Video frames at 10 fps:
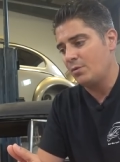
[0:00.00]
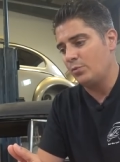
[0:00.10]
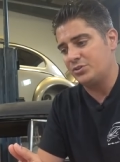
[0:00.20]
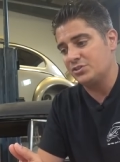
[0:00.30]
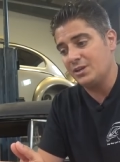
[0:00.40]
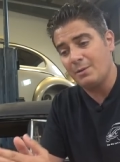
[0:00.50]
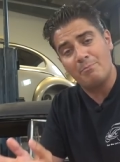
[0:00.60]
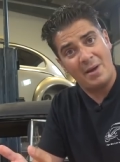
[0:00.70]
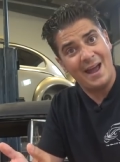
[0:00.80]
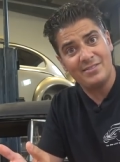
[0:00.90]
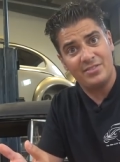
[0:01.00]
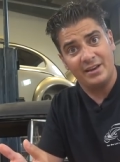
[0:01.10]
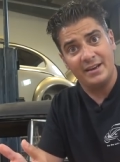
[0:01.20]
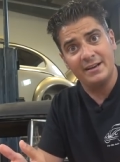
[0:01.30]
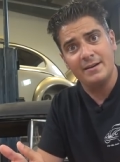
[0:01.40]
which is not a bad
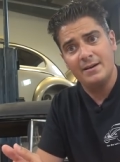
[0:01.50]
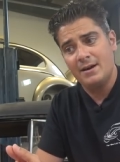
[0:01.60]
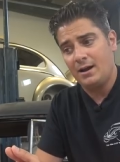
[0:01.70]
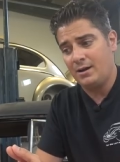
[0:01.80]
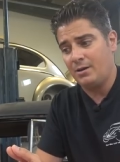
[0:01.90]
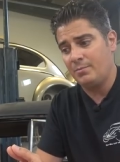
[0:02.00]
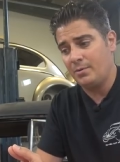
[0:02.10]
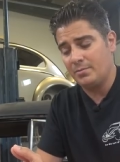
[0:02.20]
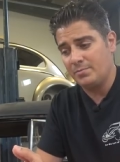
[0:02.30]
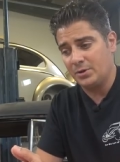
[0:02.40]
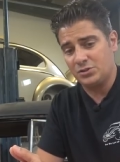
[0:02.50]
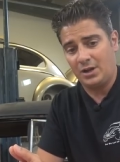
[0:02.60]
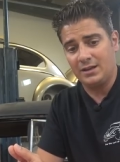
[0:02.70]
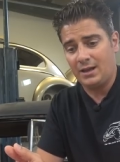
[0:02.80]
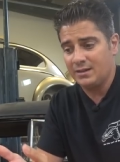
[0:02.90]
thing, because
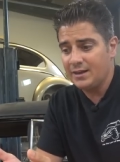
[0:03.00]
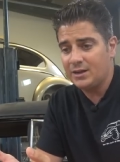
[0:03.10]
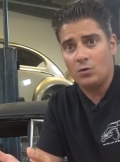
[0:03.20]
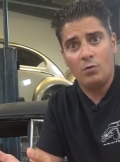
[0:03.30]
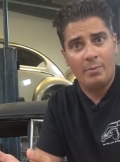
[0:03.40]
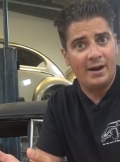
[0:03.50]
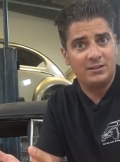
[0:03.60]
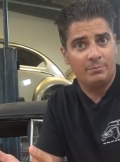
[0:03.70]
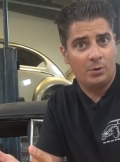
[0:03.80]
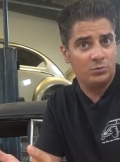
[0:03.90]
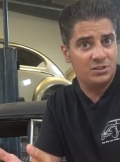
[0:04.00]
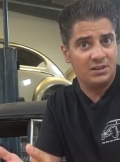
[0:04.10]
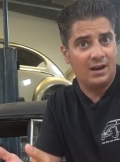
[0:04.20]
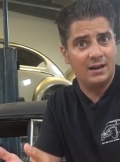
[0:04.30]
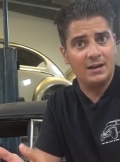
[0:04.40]
I like going back to bone
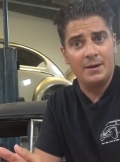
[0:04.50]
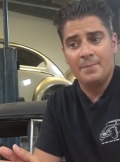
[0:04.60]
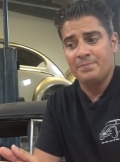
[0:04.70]
stock.